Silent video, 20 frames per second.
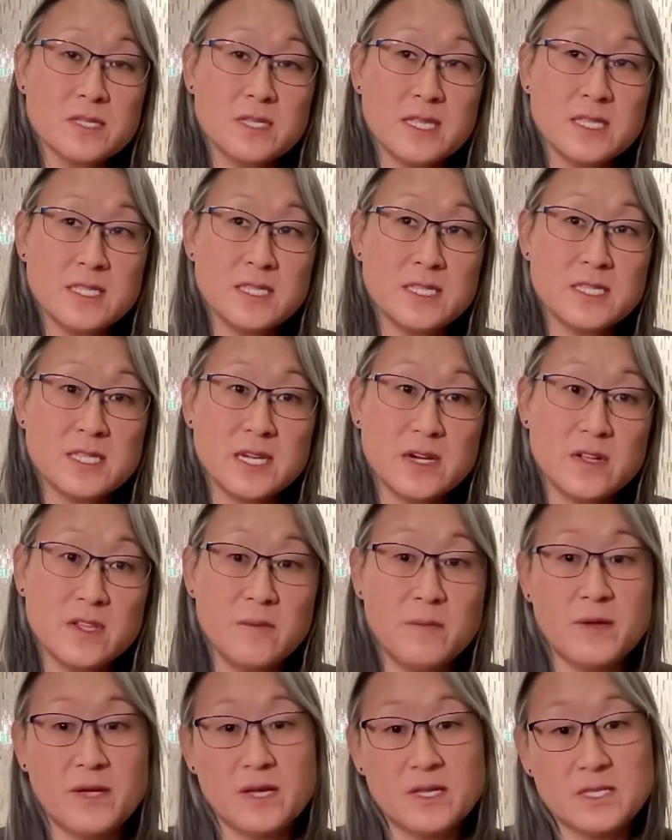necessarily,
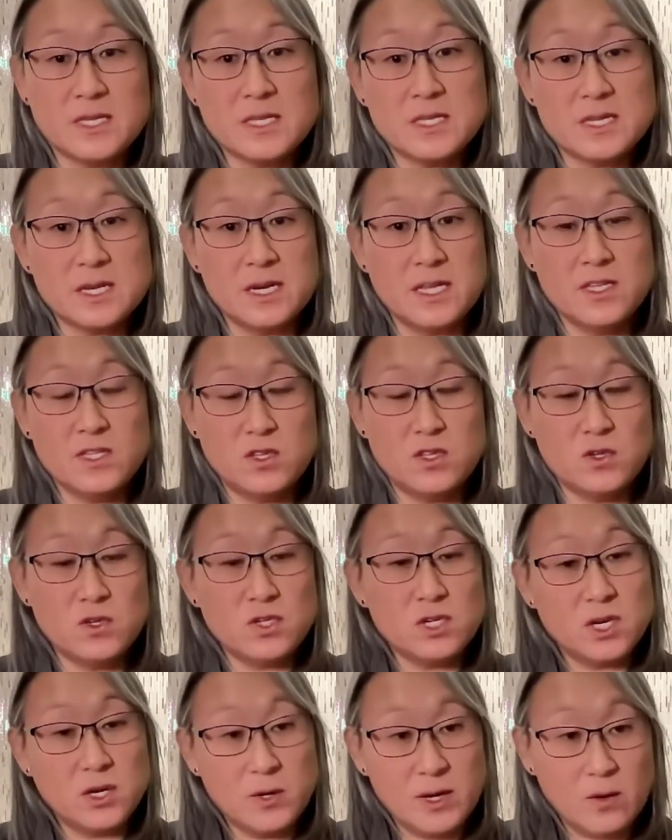because the studies you
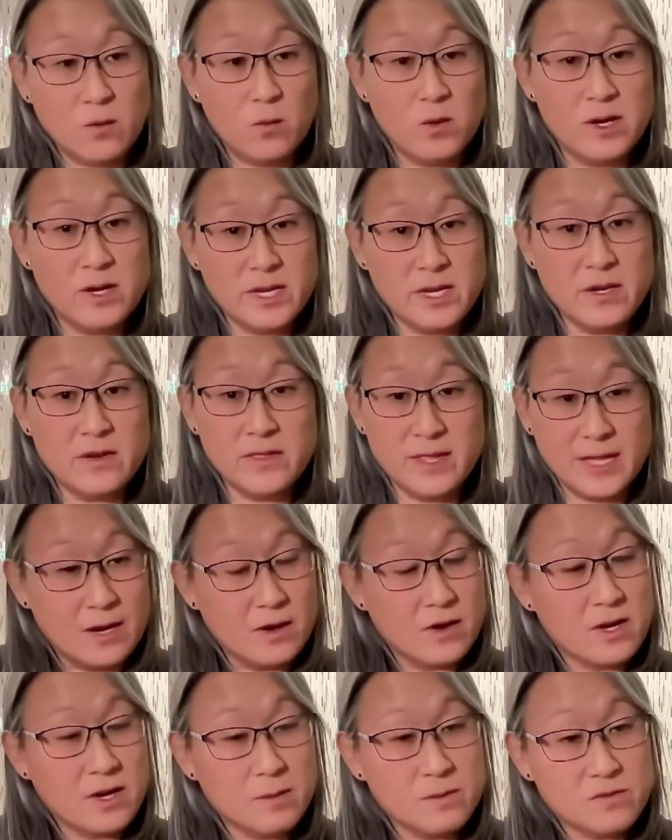show at 1 year, the
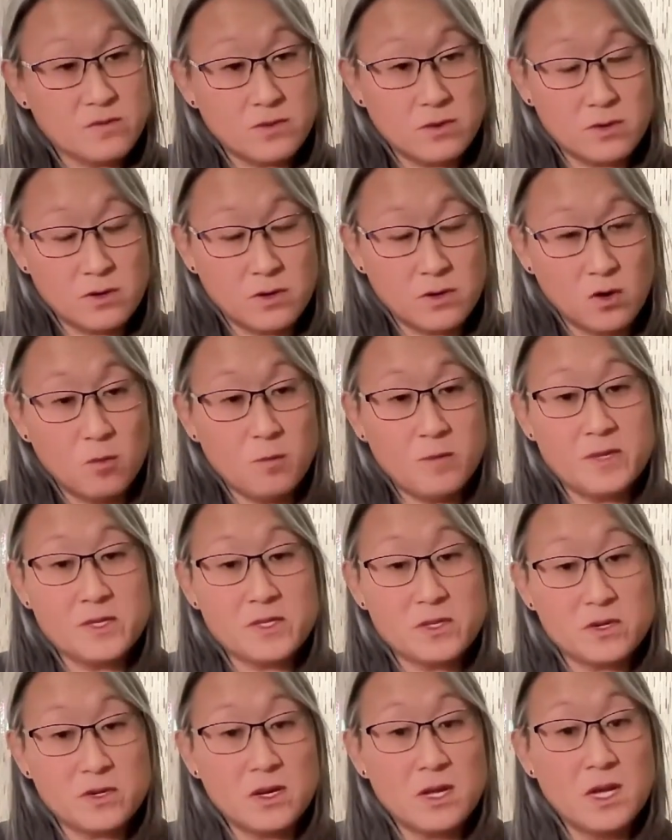outcomes for
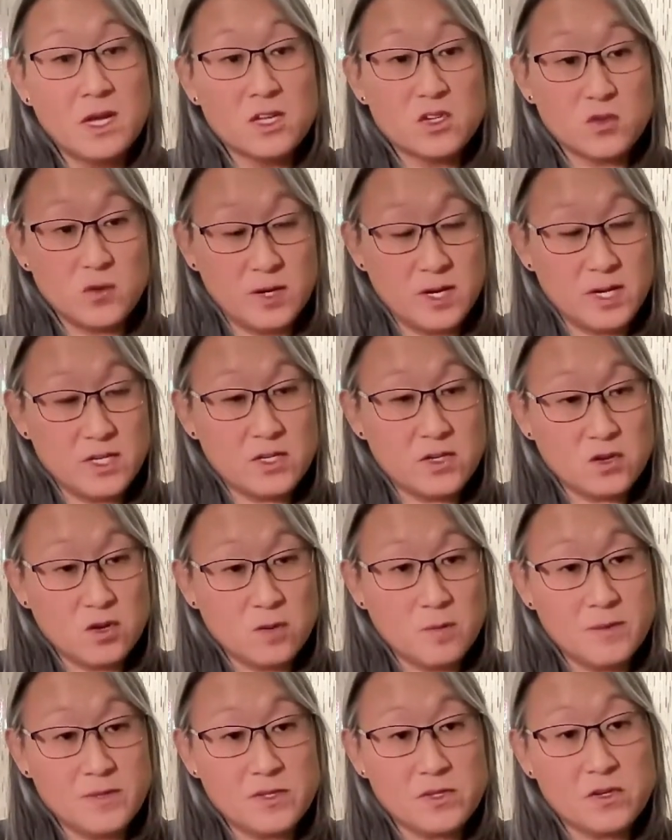traditional
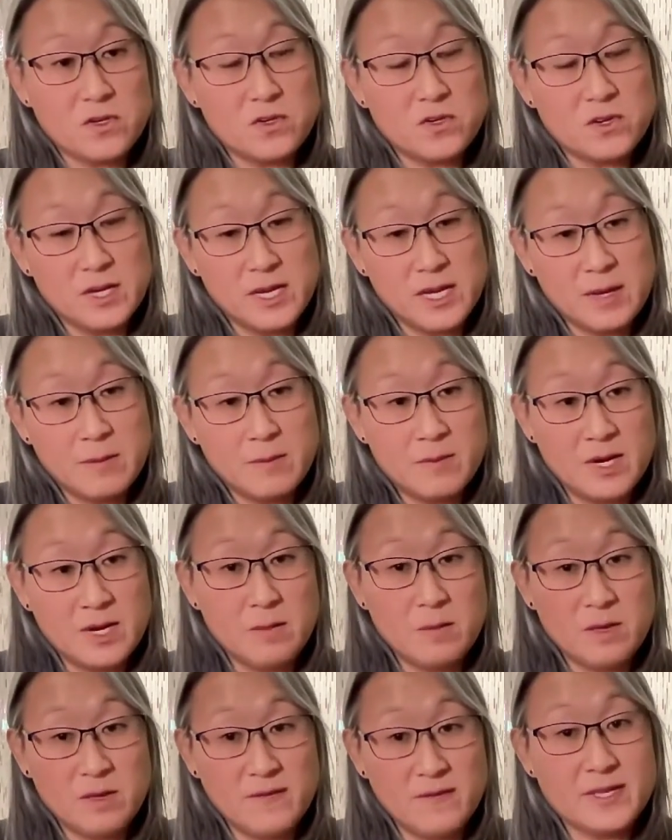open surgery and
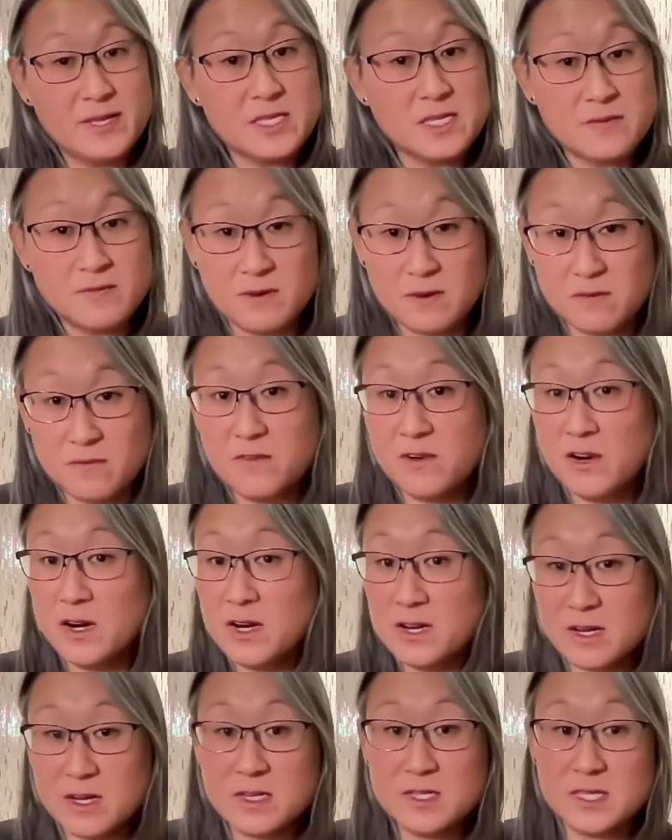minimally invasive were
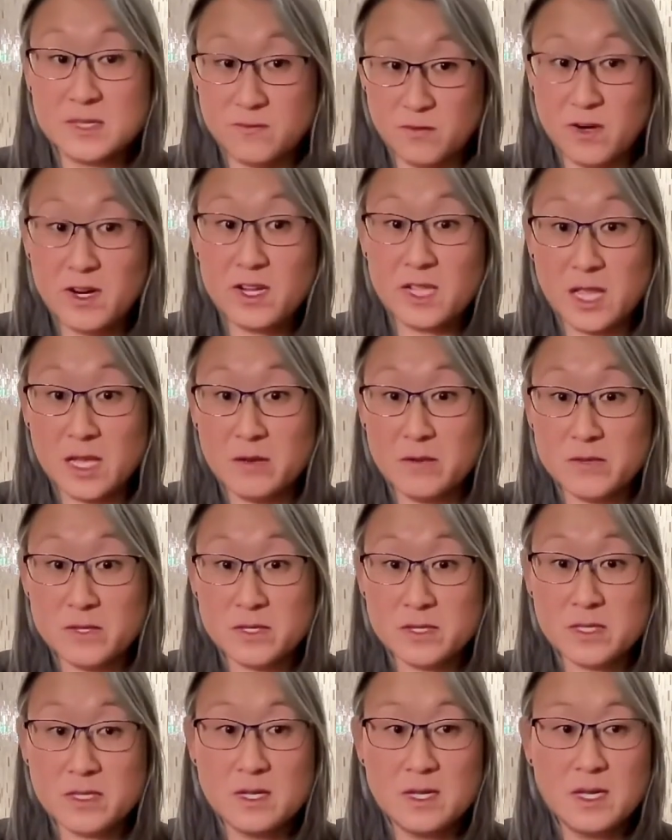very, very
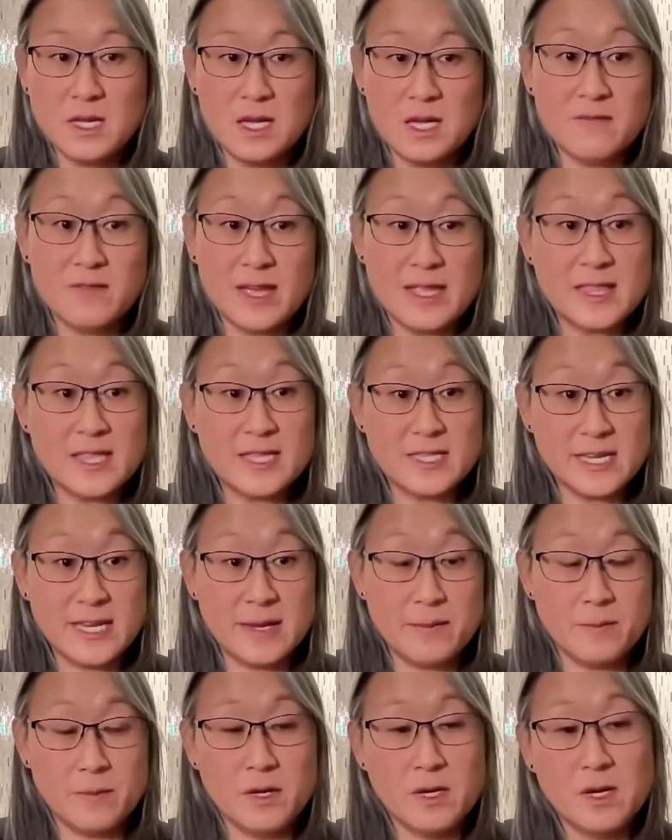close, if not the
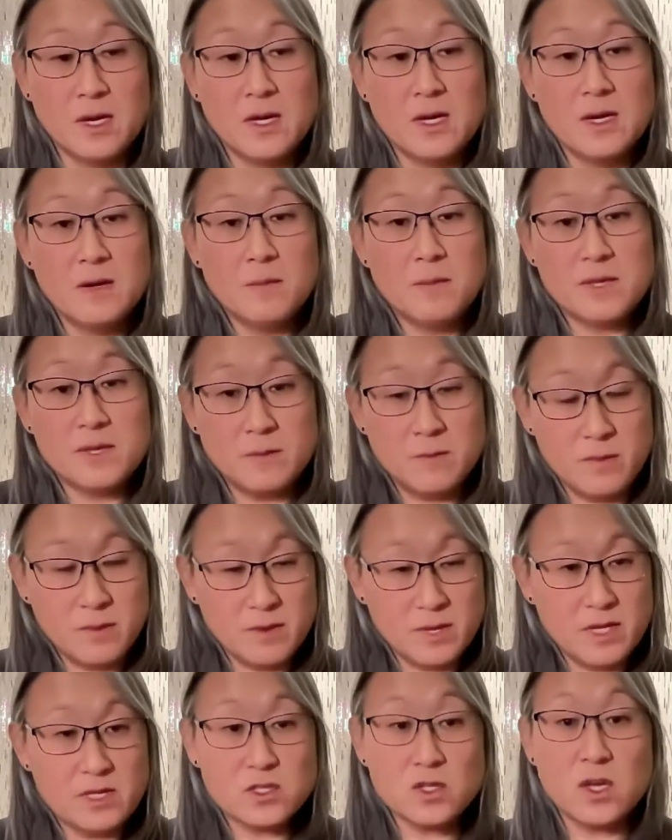same. But
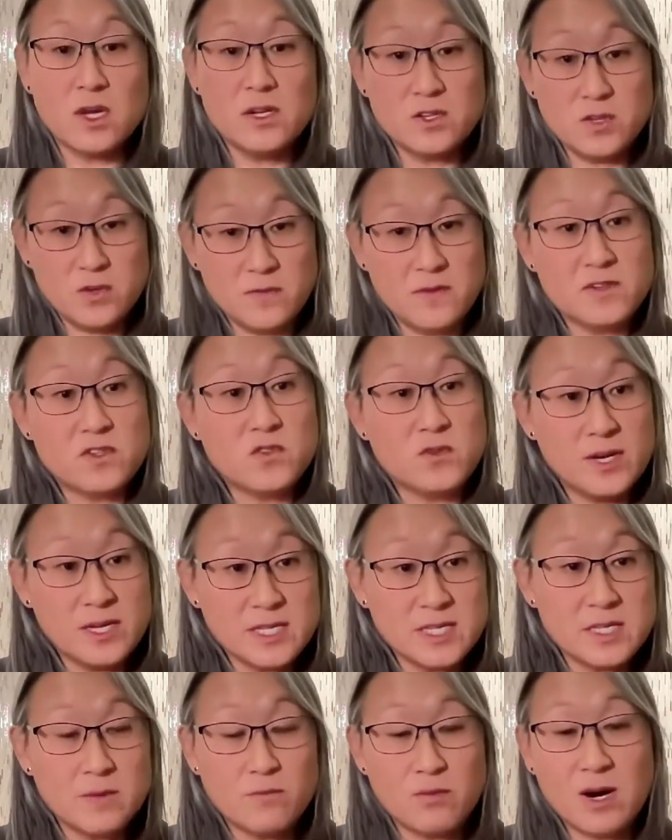as long as you've
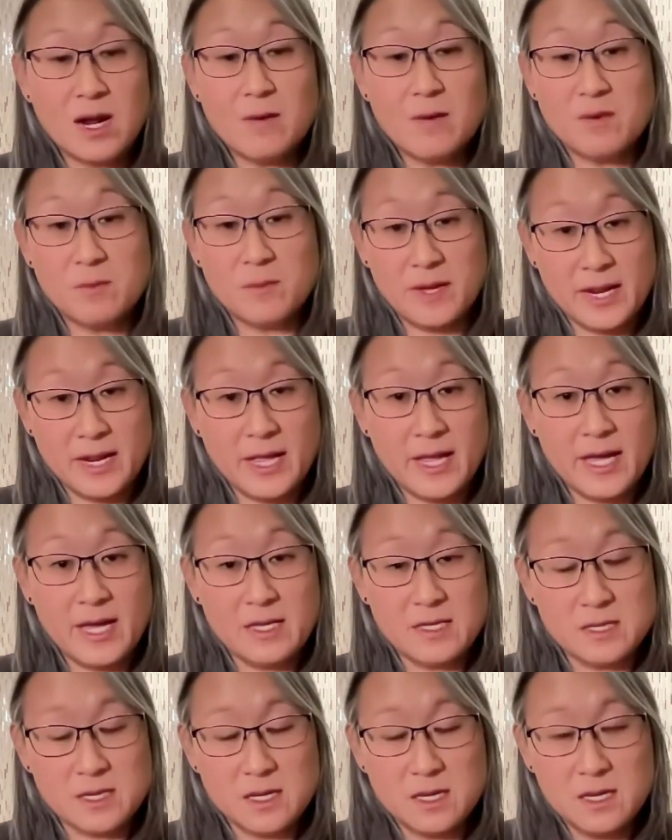addressed the problem at
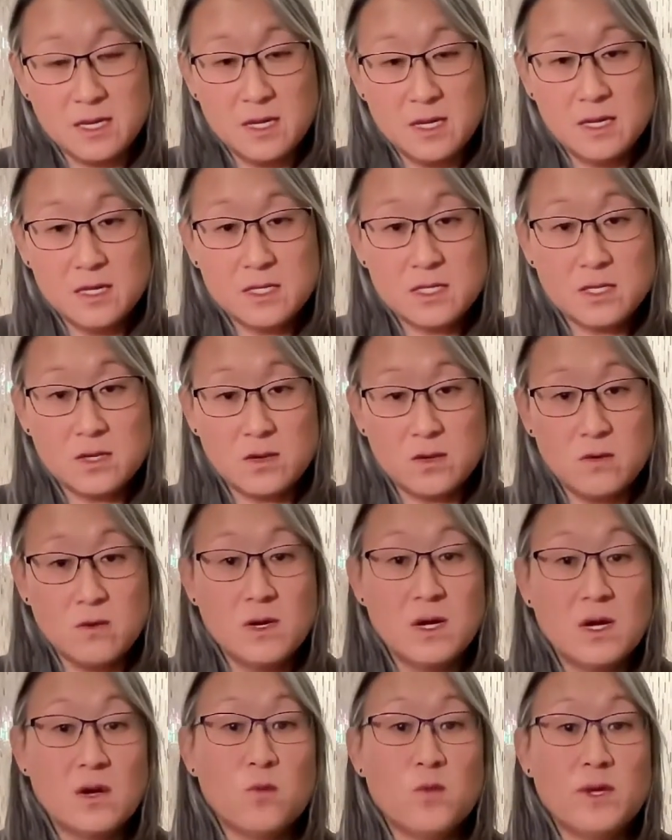hand. So
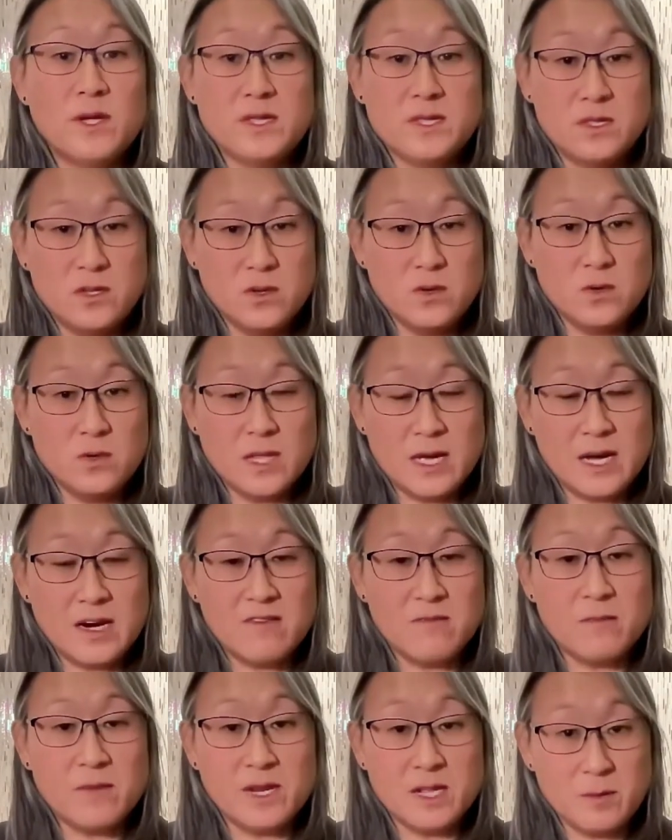we do a lot
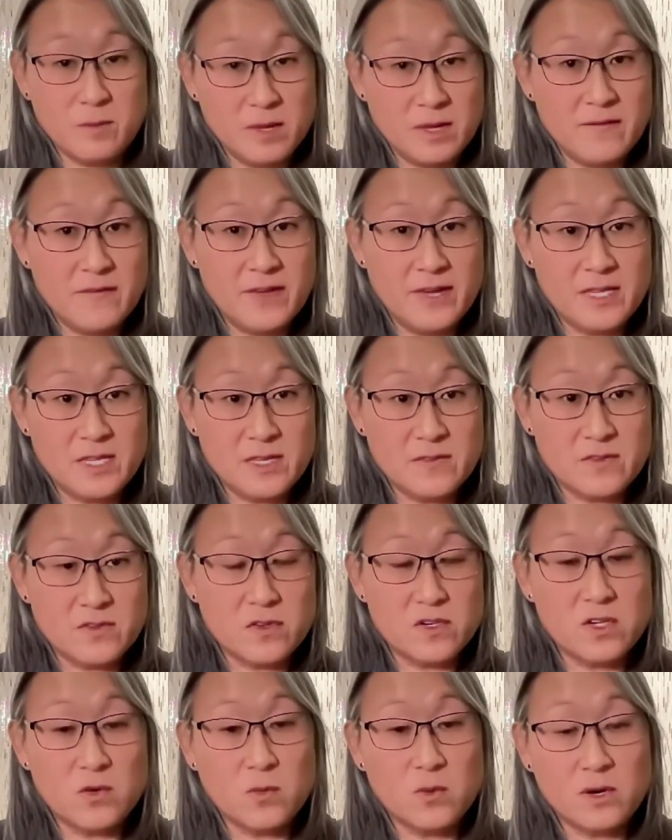of minimally invasive
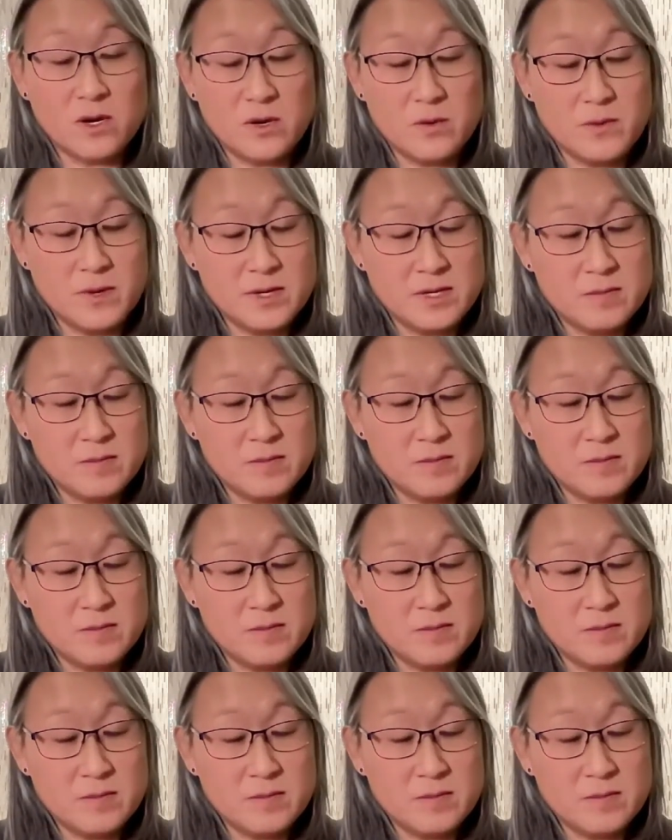surgery where we're